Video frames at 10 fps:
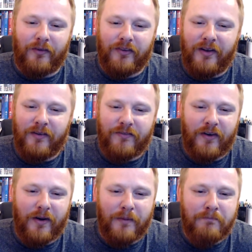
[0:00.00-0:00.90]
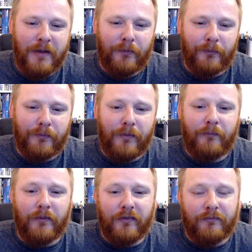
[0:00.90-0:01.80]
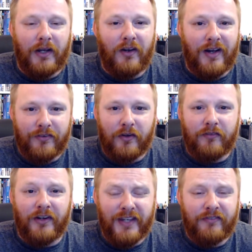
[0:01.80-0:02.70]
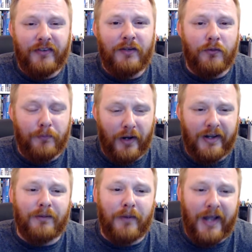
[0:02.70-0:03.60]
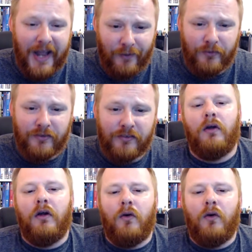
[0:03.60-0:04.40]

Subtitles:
So for a memorable moment of my life so far, definitely was buying my house.